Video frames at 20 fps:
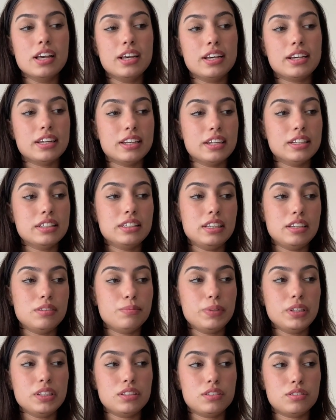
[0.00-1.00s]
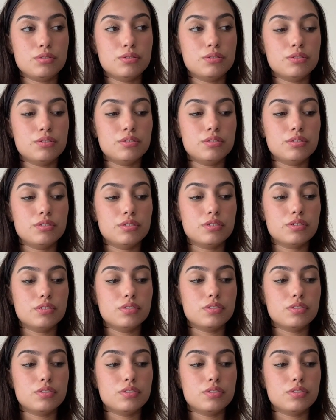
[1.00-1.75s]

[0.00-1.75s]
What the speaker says: gonna lead me to